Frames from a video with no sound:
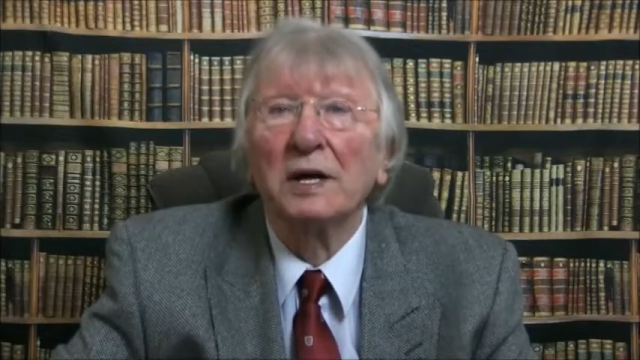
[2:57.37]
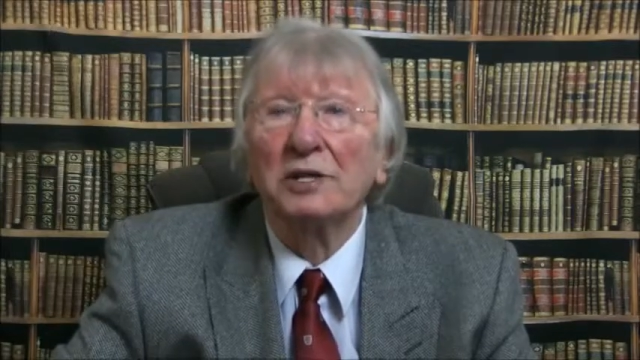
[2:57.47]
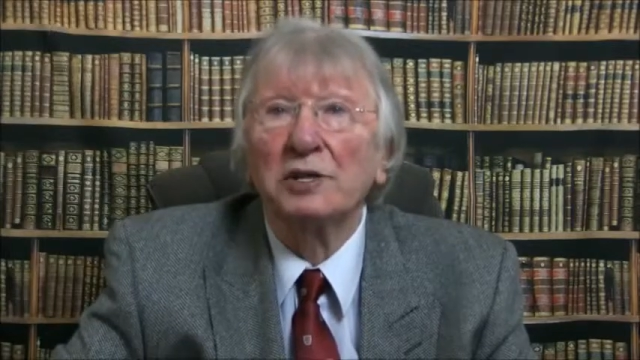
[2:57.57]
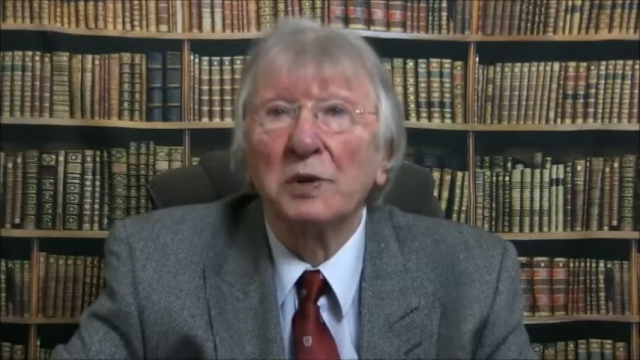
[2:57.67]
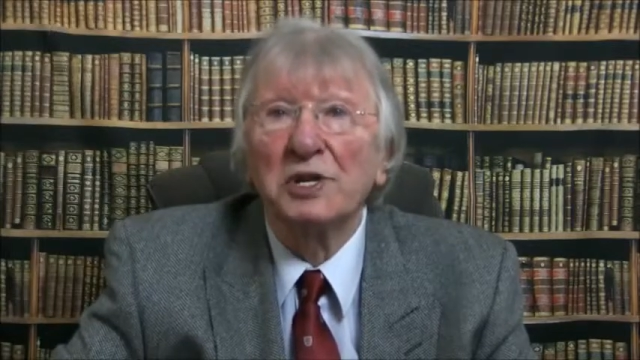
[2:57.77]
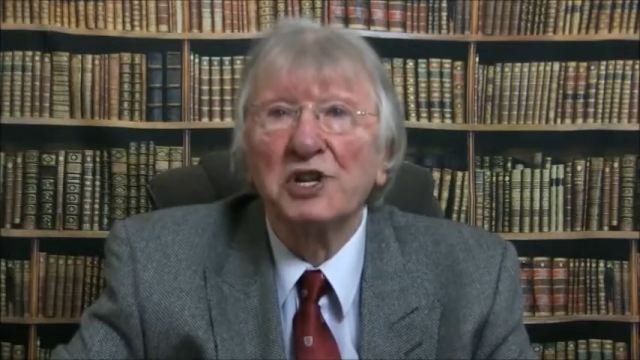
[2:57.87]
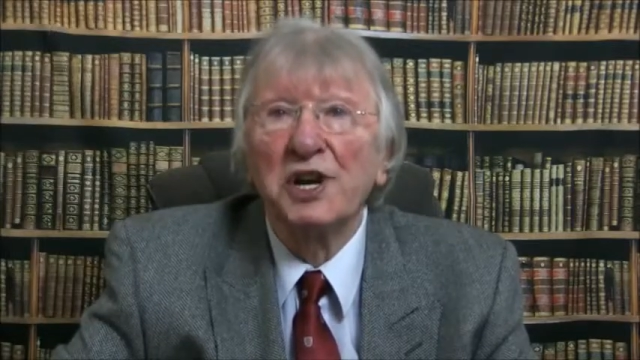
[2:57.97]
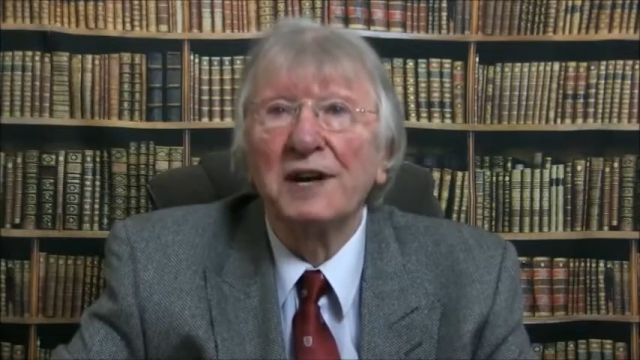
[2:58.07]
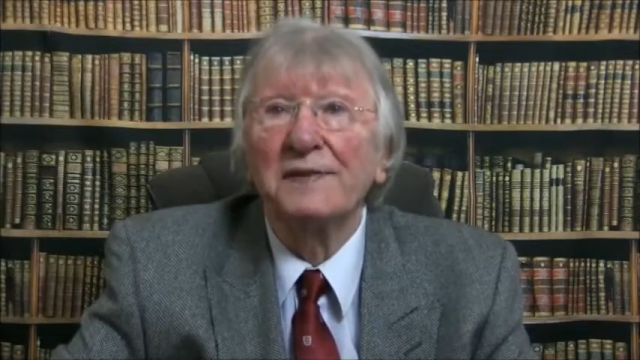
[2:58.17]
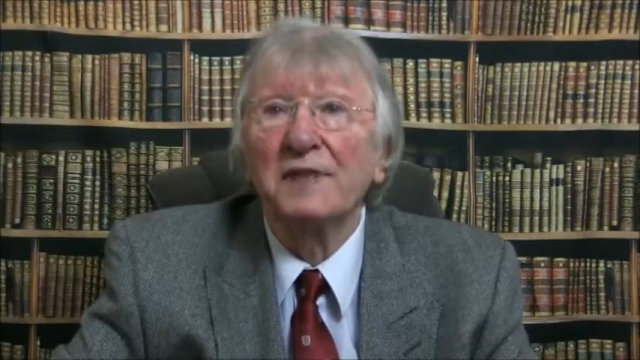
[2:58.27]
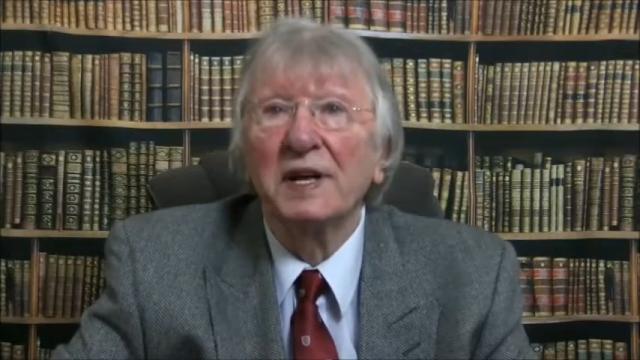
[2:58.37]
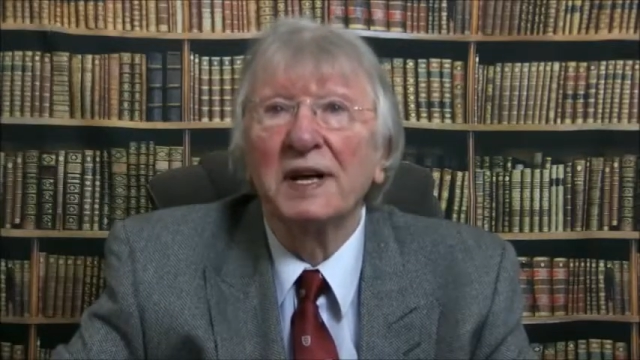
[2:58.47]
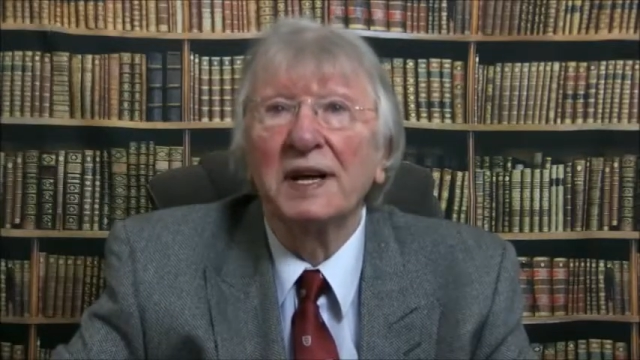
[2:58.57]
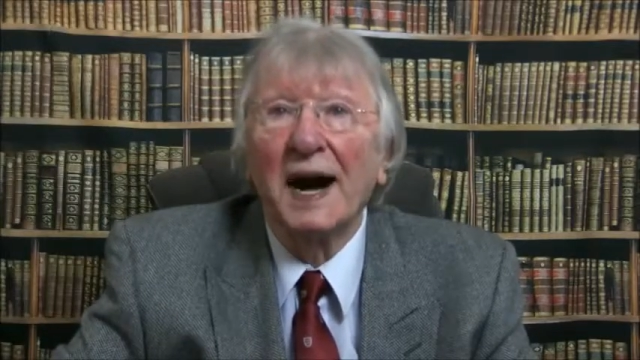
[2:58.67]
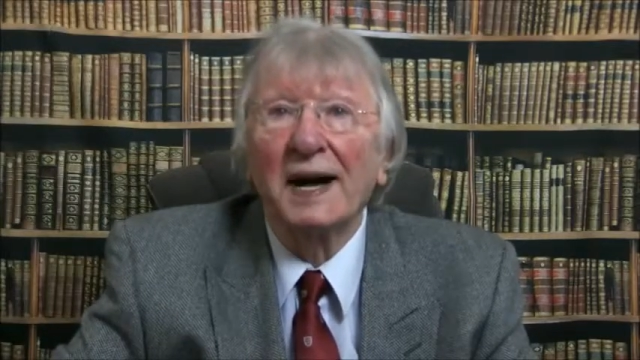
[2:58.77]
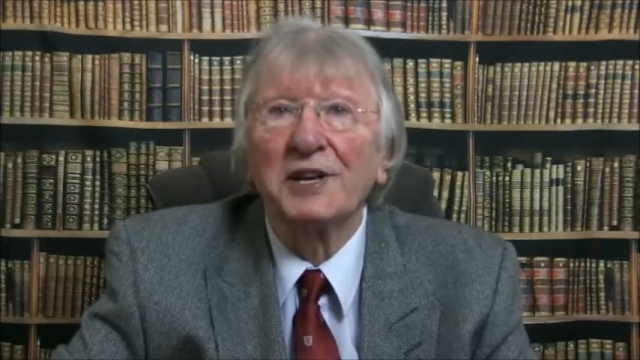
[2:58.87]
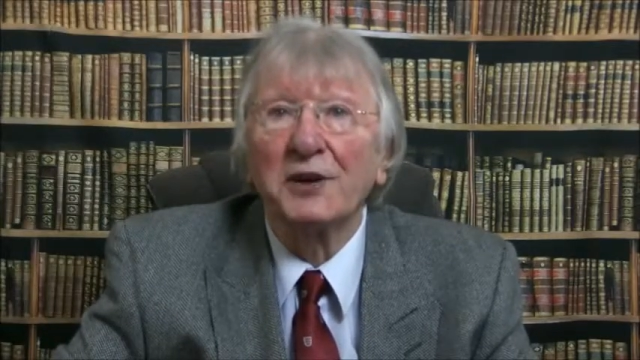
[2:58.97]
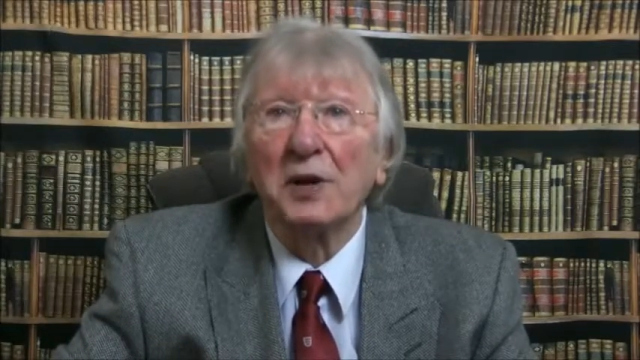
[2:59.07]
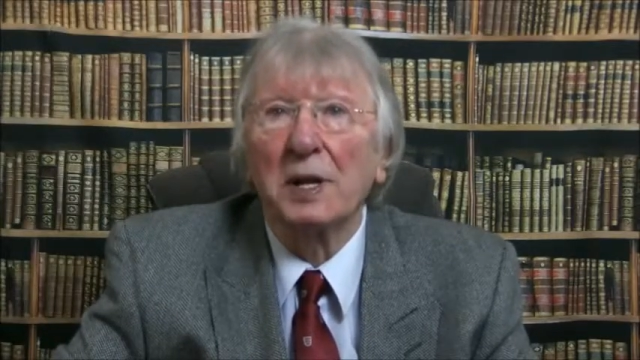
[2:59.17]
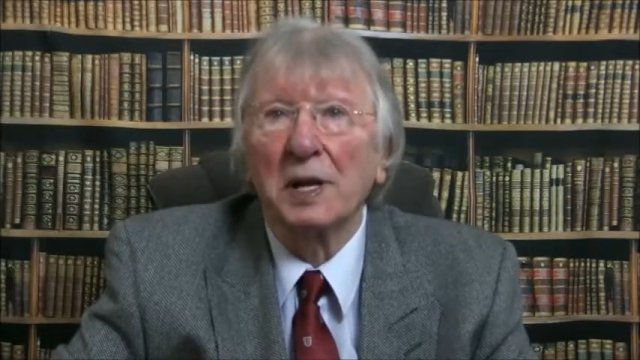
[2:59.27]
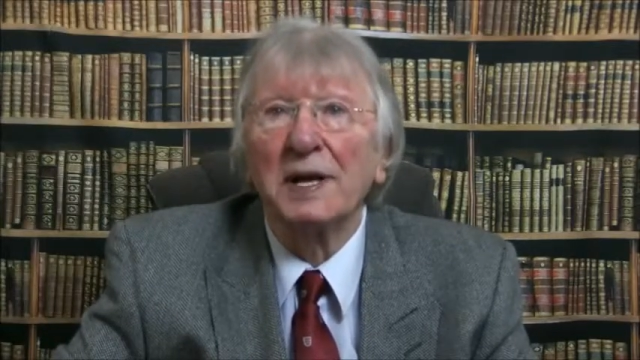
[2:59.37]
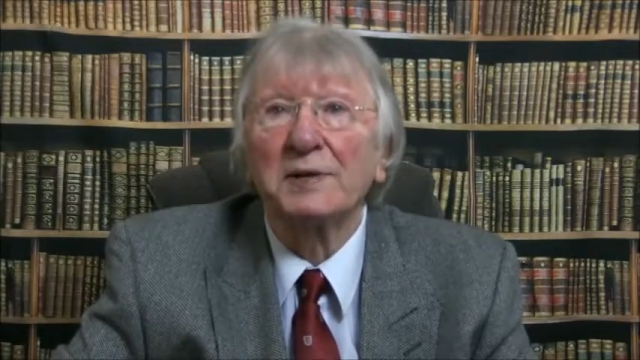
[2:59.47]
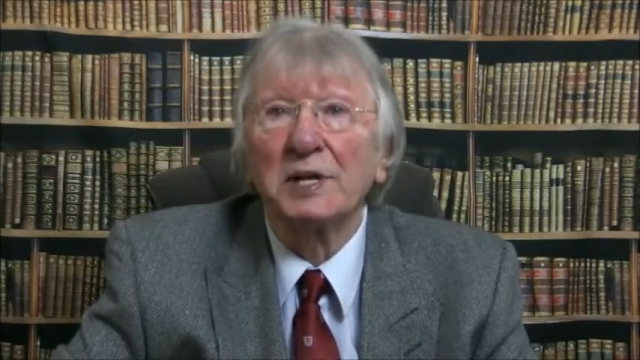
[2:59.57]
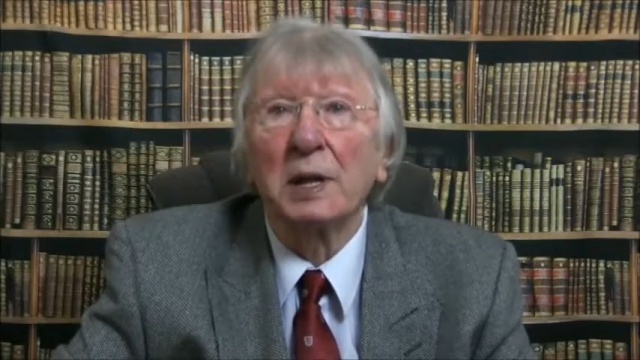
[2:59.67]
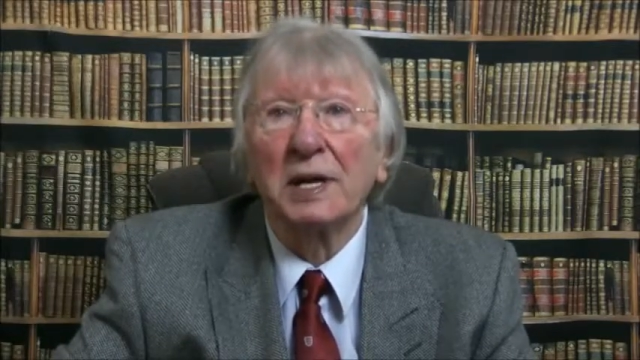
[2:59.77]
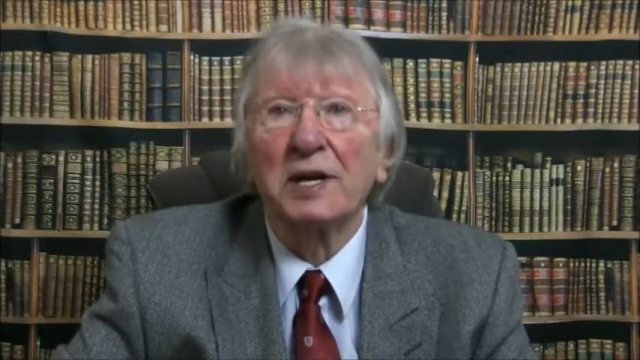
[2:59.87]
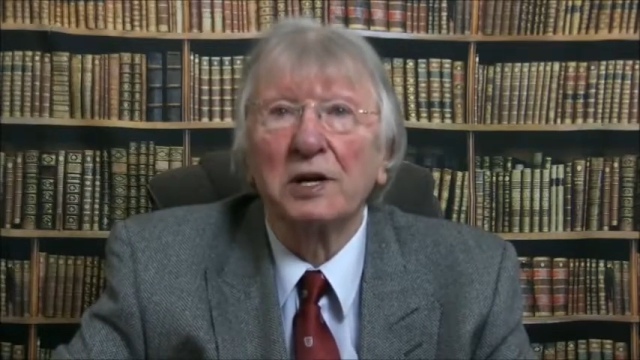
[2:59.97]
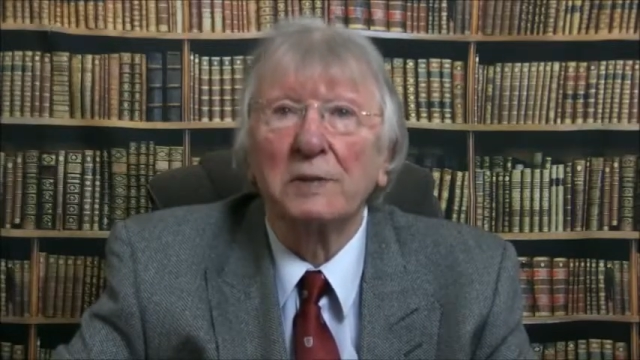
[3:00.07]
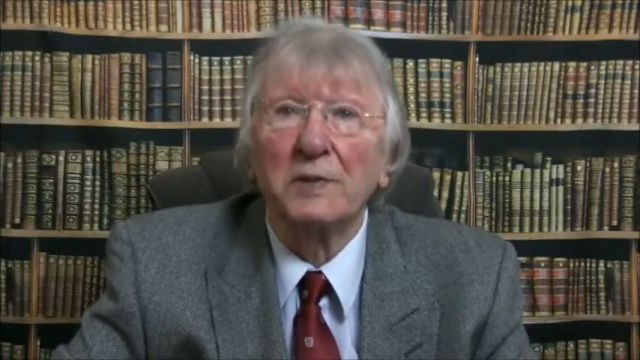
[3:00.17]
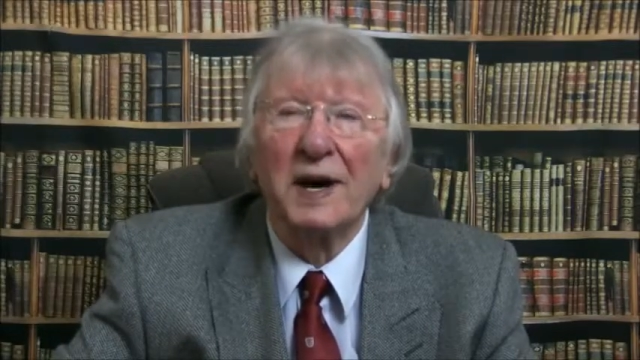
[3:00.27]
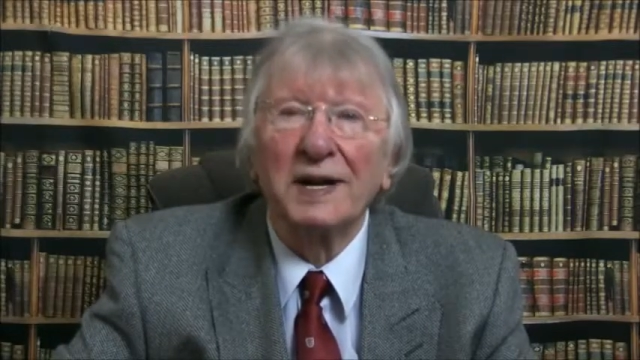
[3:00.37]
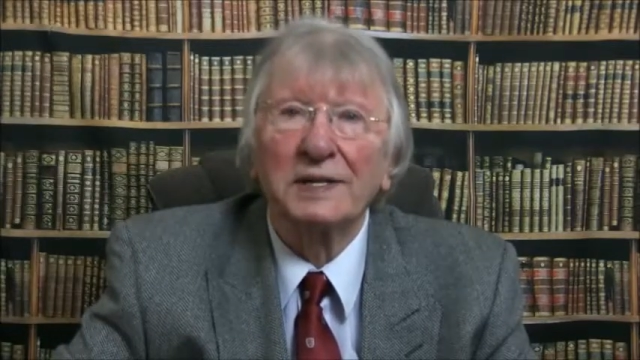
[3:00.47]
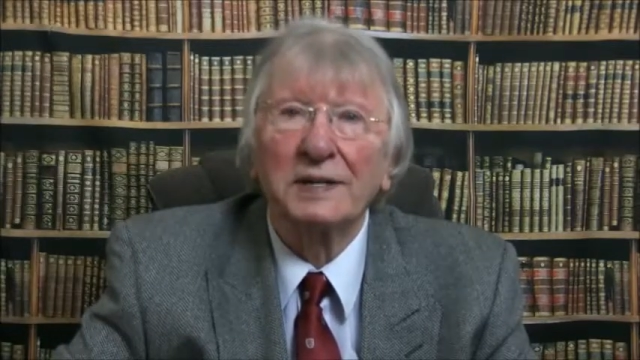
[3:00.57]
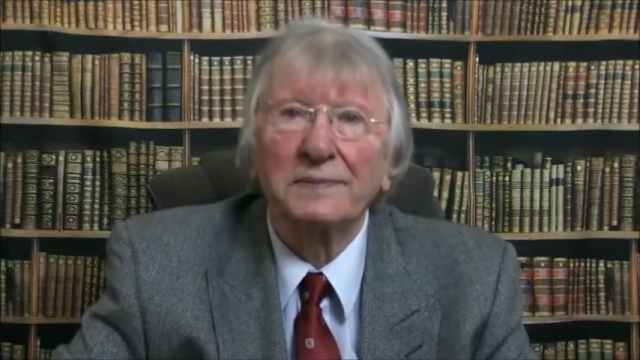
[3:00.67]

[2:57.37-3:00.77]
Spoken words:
to achieve the accurate leak up rate.